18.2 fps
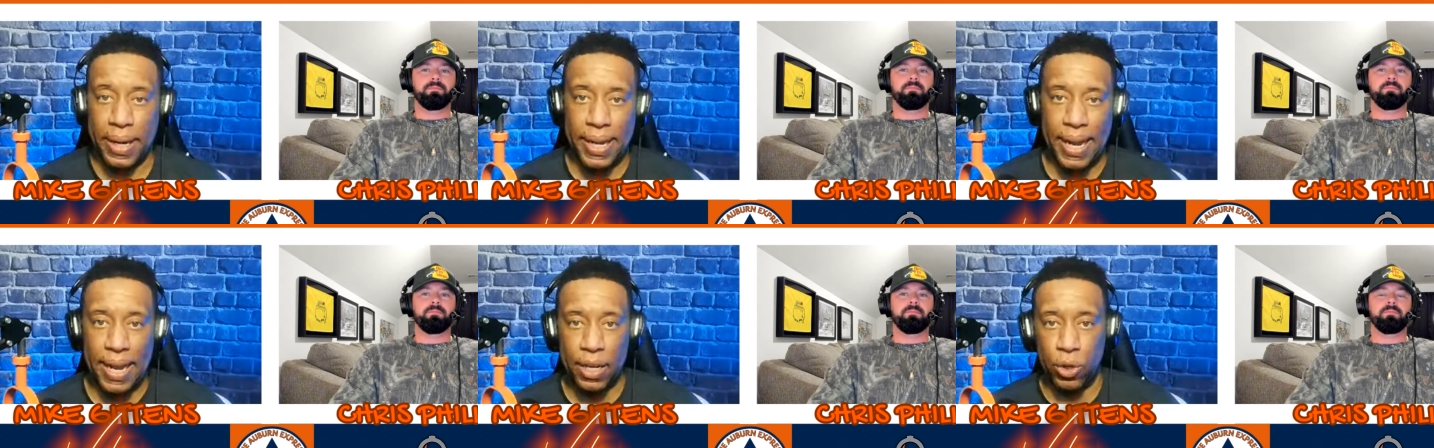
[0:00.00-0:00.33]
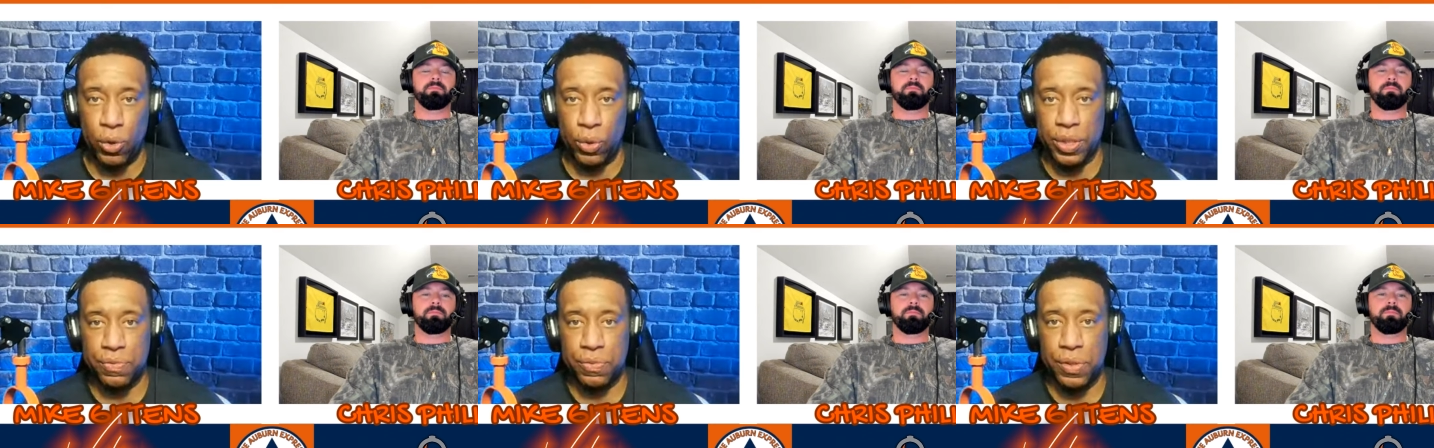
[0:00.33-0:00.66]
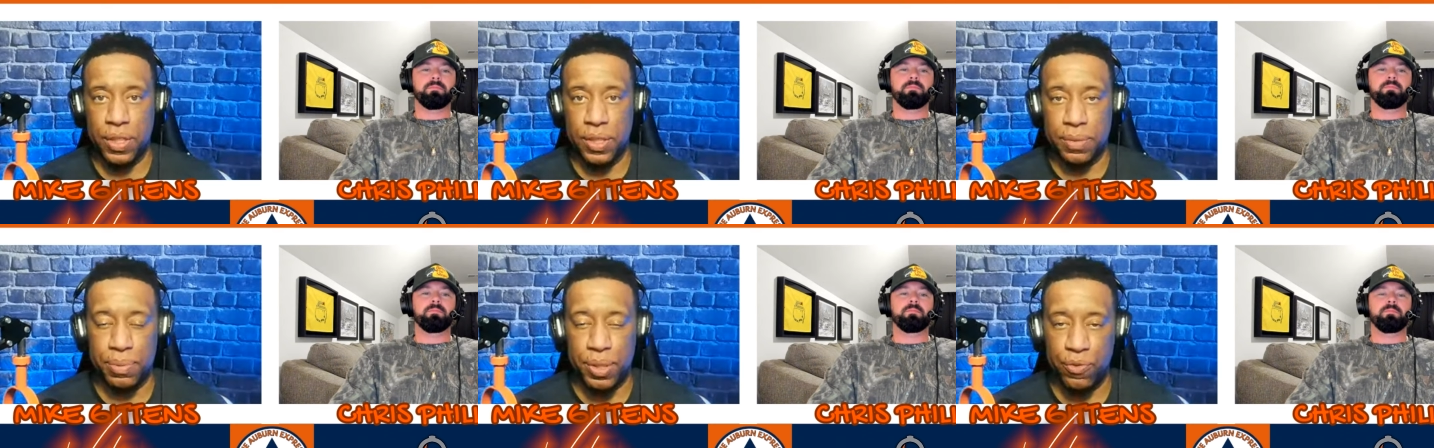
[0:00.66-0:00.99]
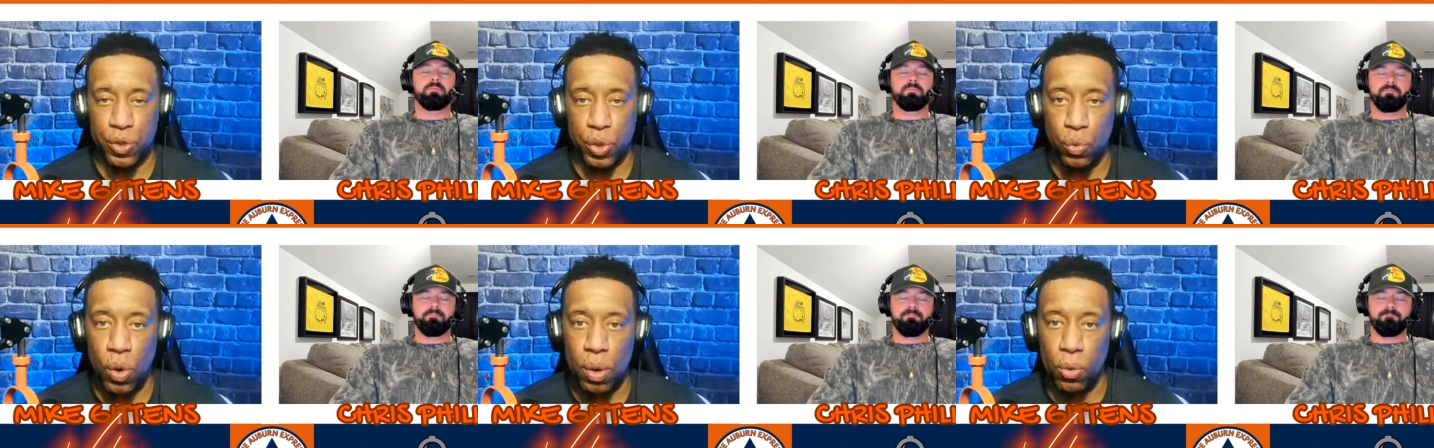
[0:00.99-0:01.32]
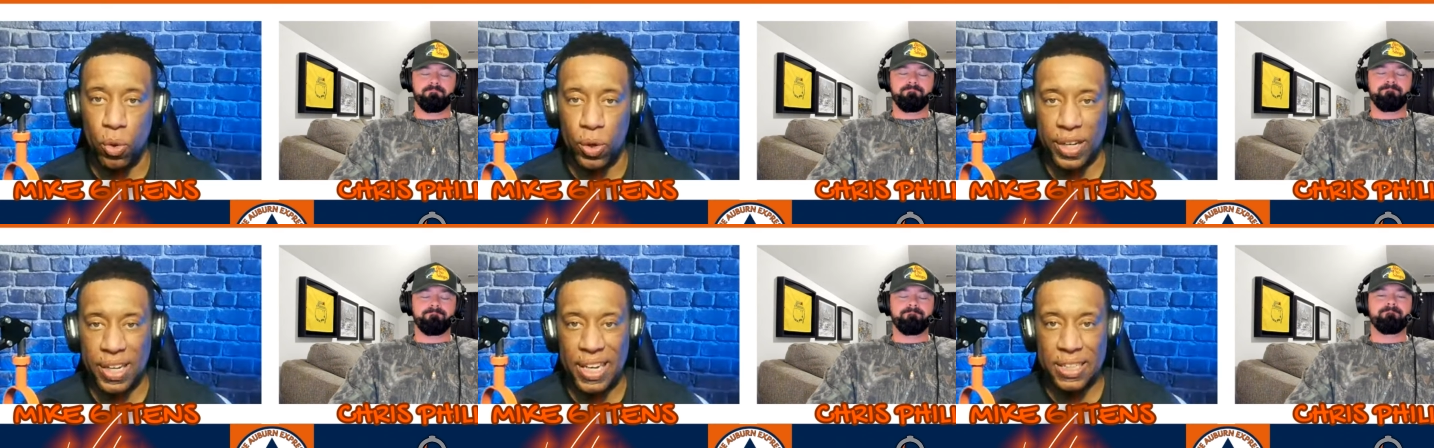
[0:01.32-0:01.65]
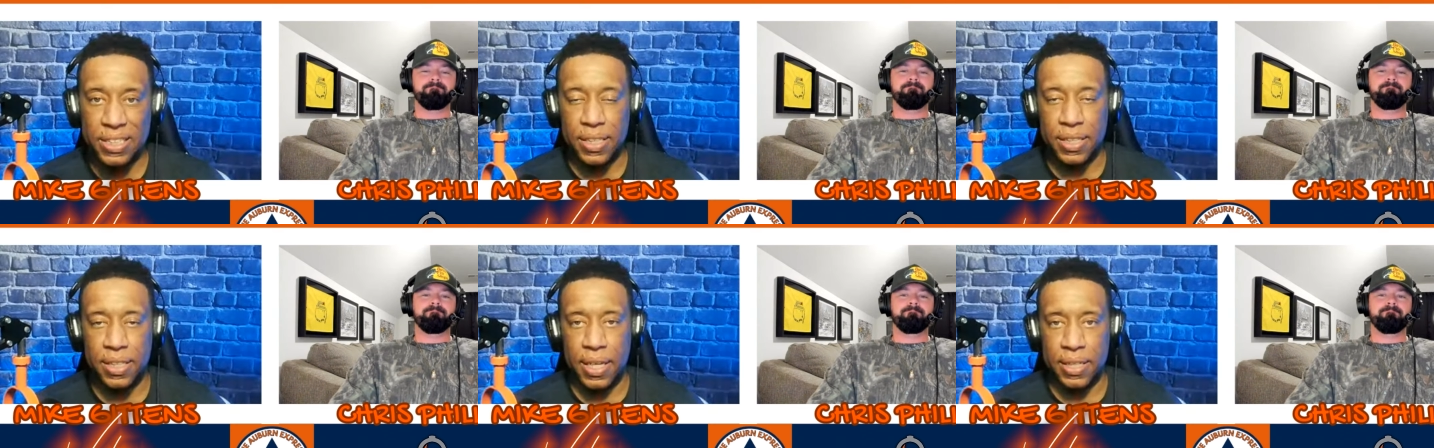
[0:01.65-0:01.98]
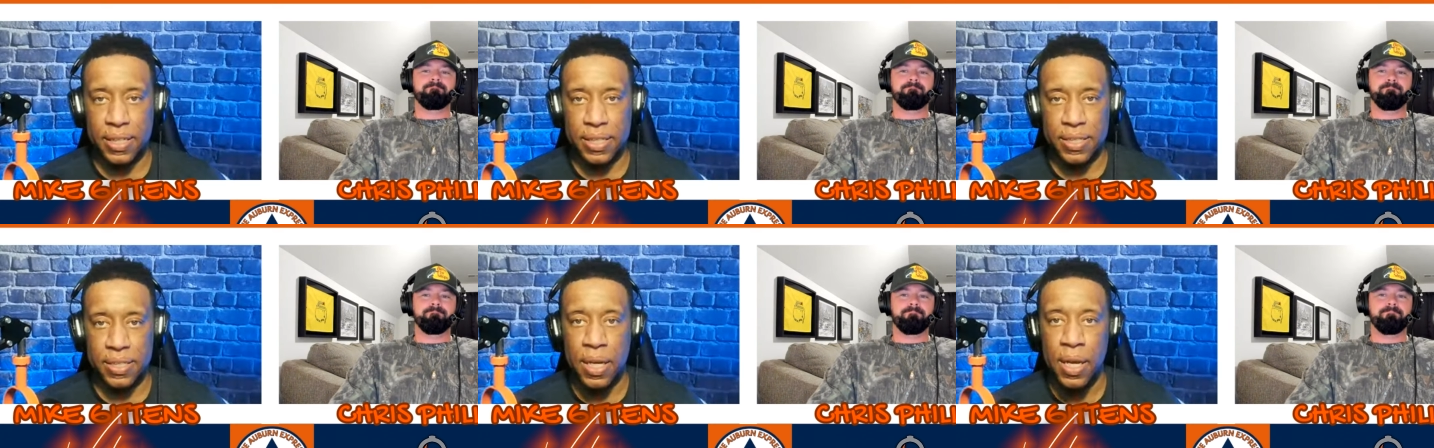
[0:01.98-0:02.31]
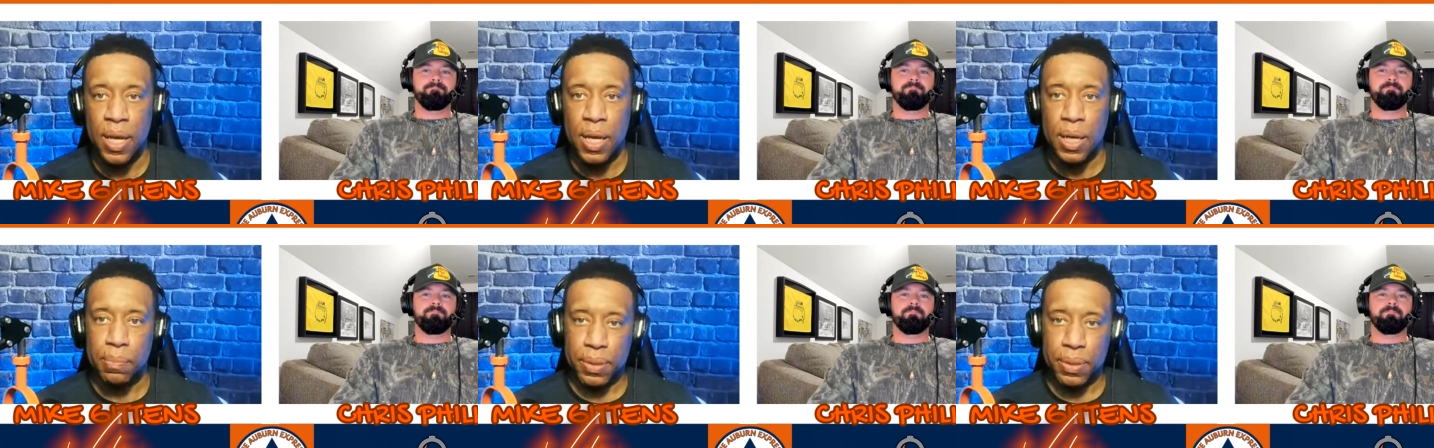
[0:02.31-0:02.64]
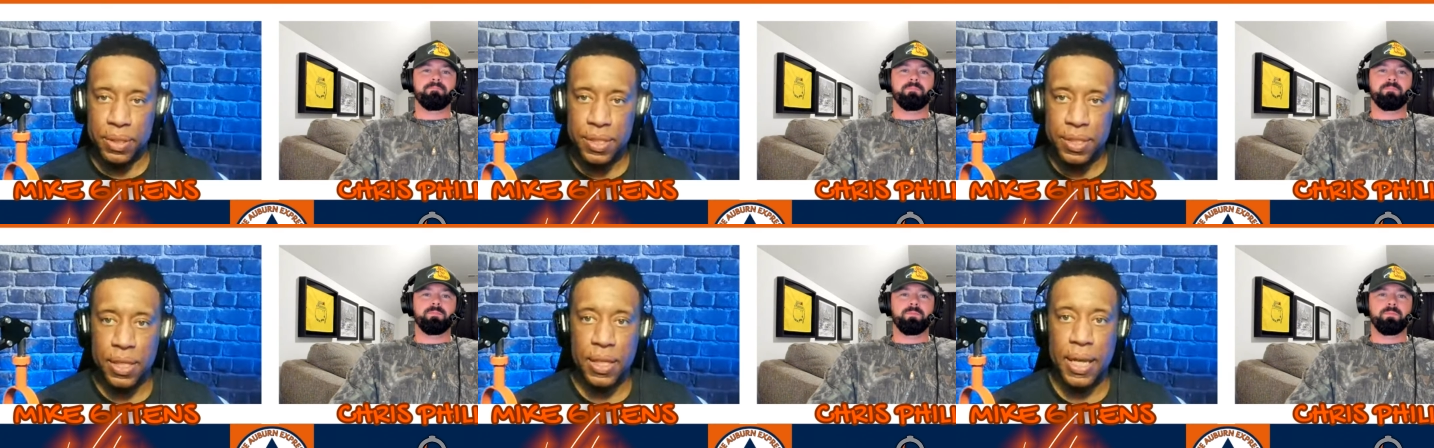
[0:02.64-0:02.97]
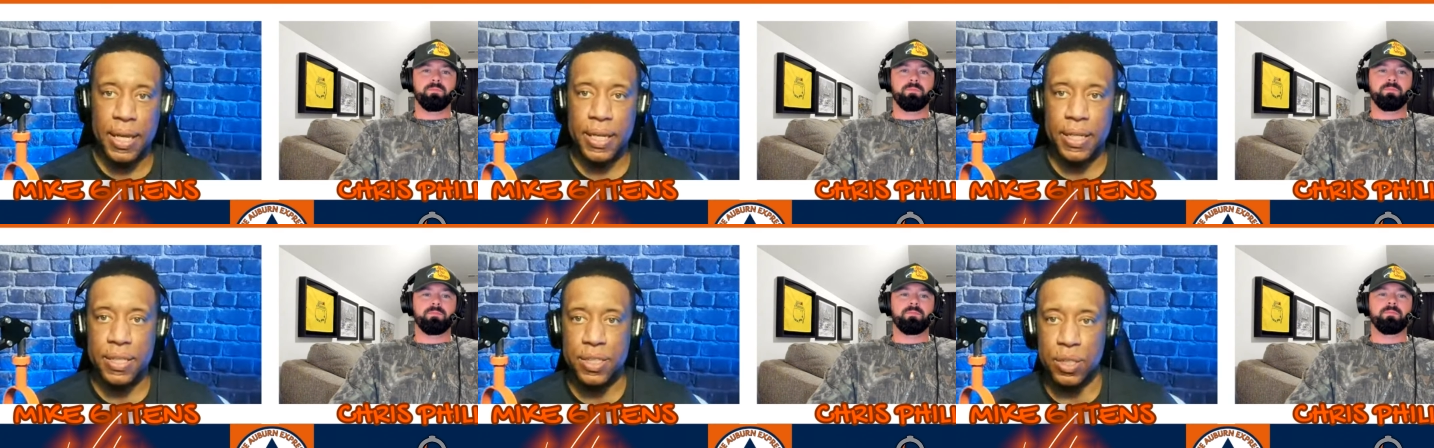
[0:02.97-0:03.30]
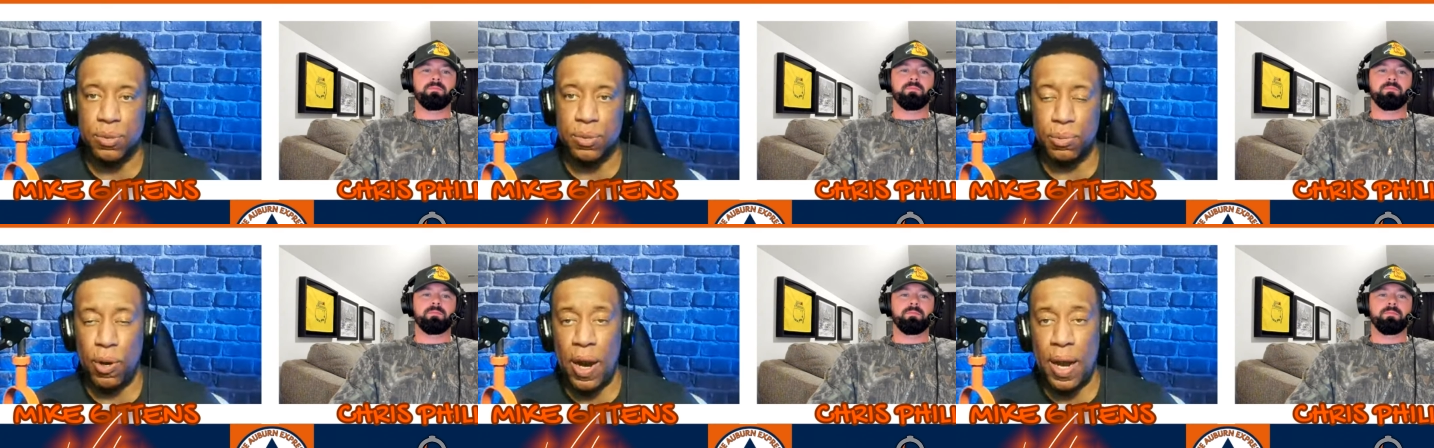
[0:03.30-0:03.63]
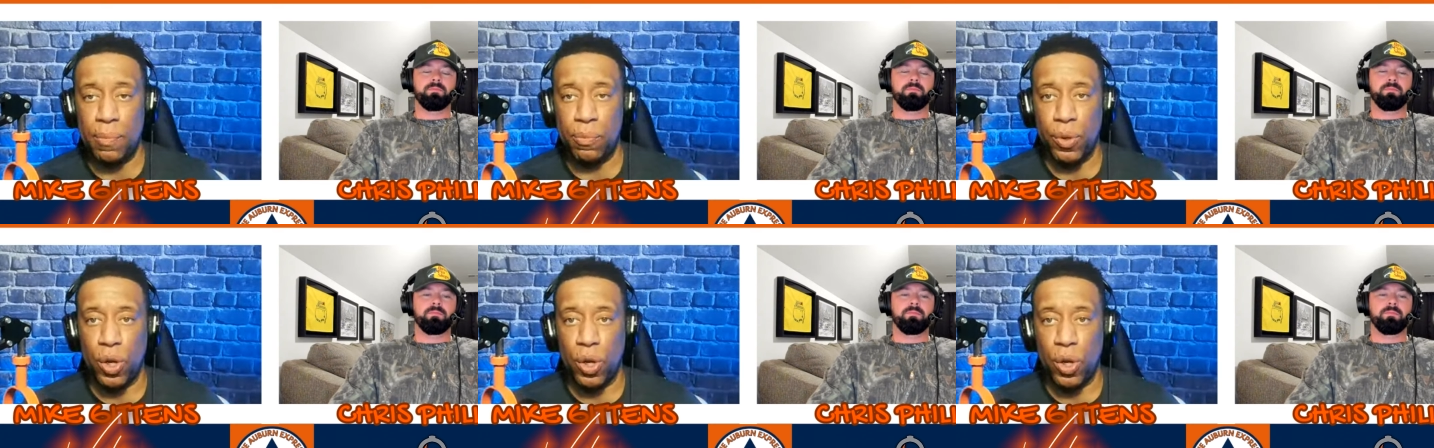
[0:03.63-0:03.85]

Speaker 1: guy Chris Phillips. If you want more content like this, please hit like and subscribe.